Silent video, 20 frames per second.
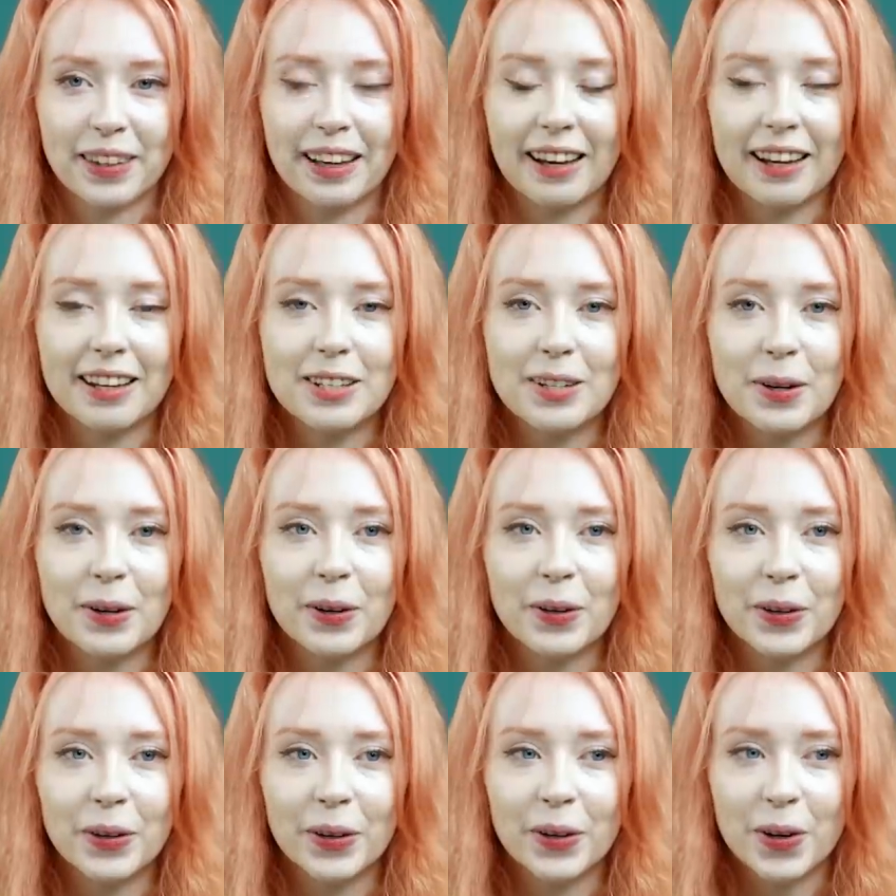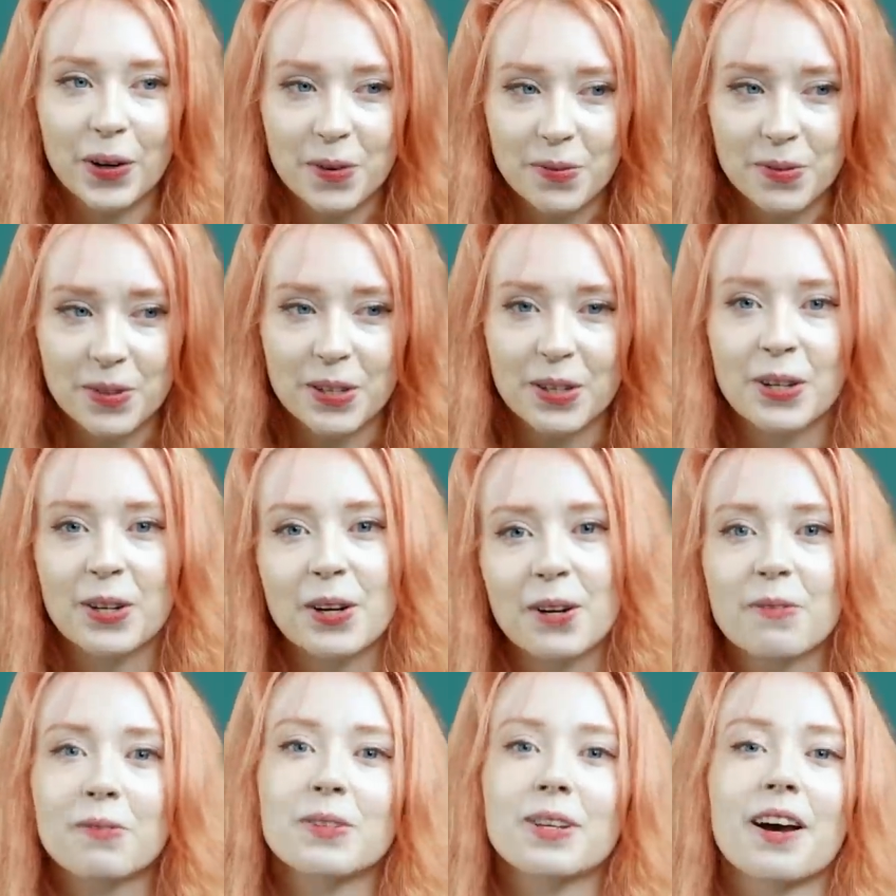I don't cook often
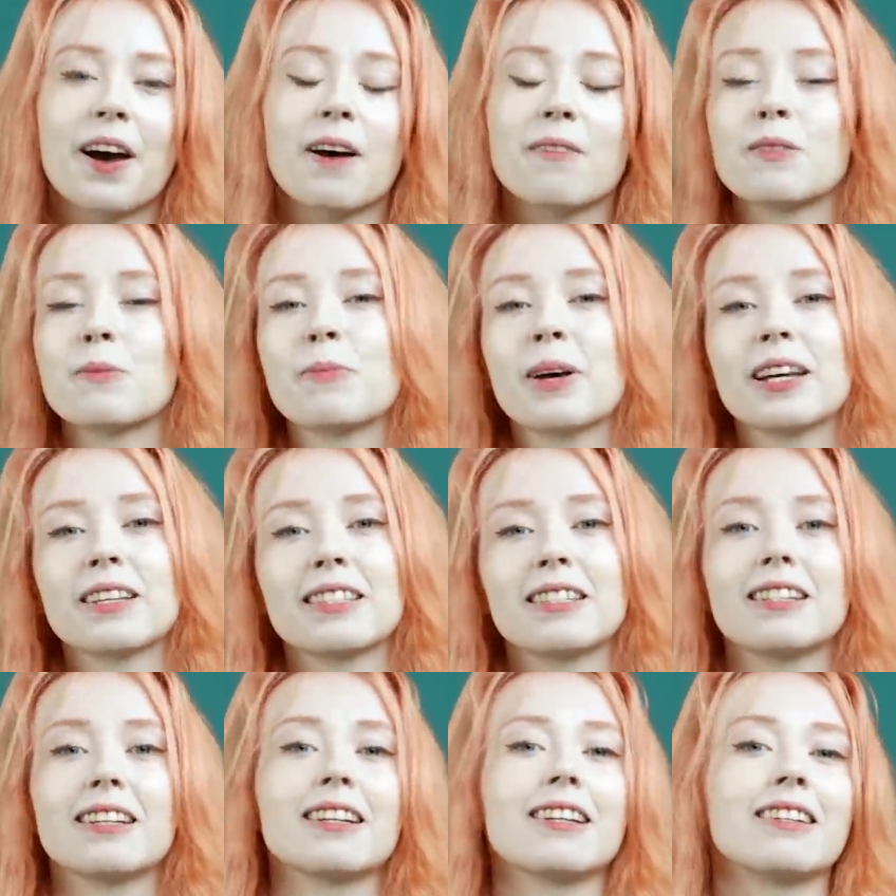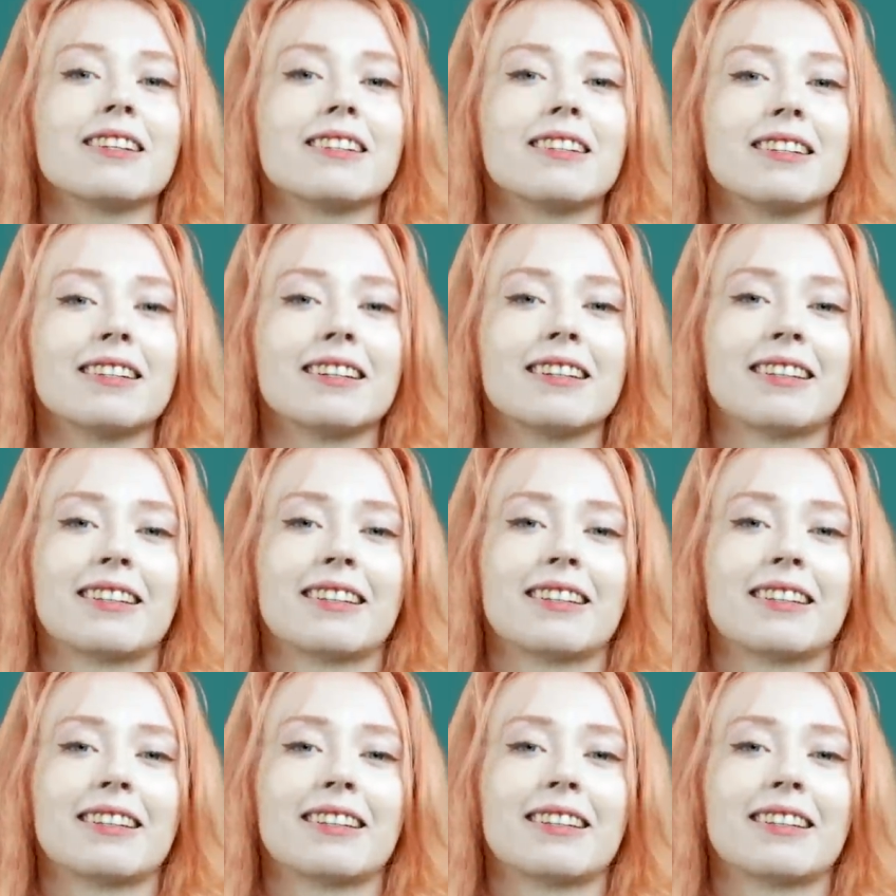enough to have a best dish.